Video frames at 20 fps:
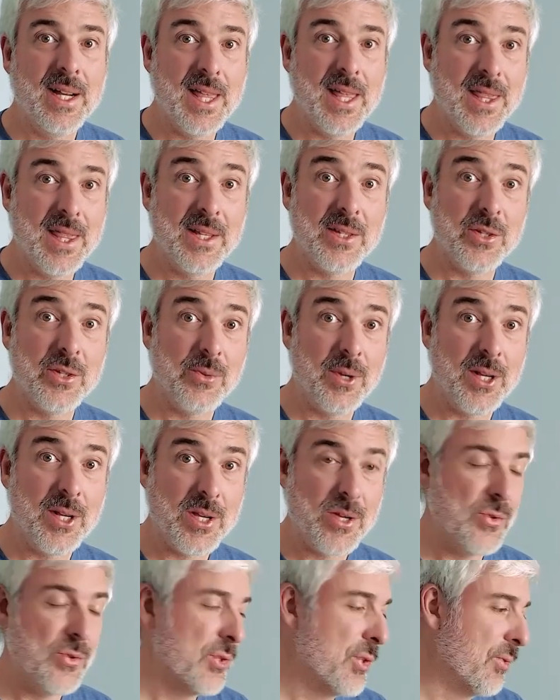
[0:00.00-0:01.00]
And then this is what
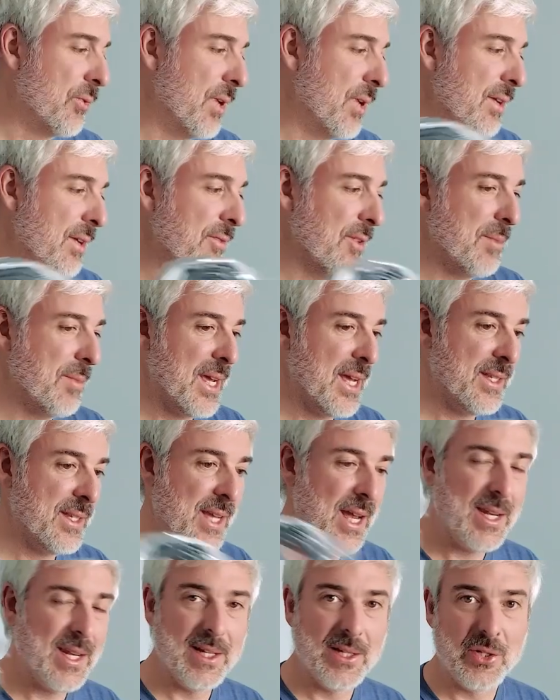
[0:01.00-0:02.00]
I'll use to run from the
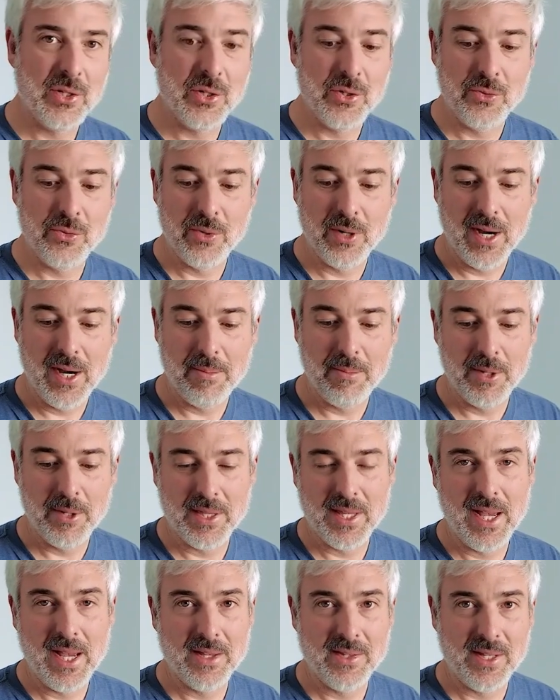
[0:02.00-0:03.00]
antenna to where I
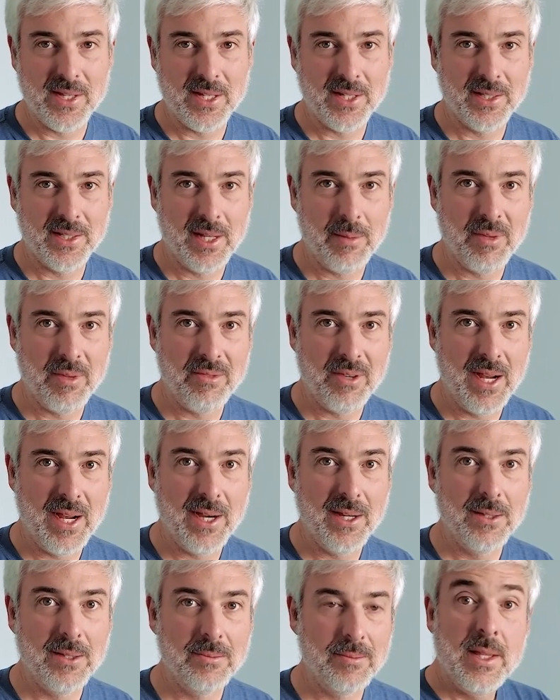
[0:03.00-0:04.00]
put that signal
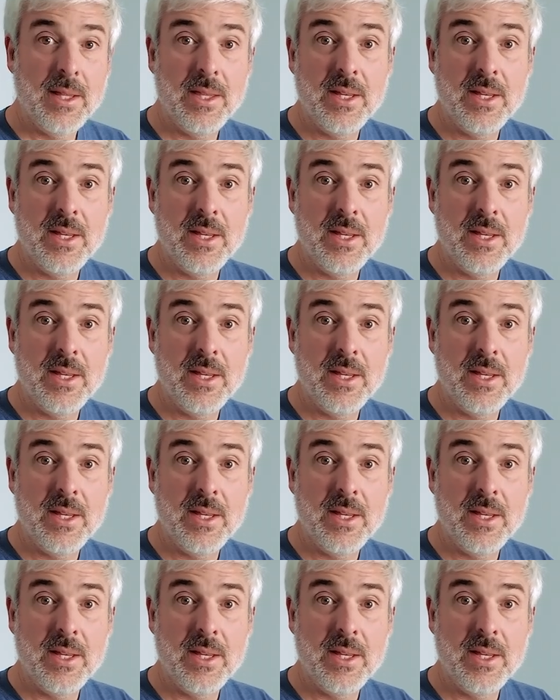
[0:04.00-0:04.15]
amplifier.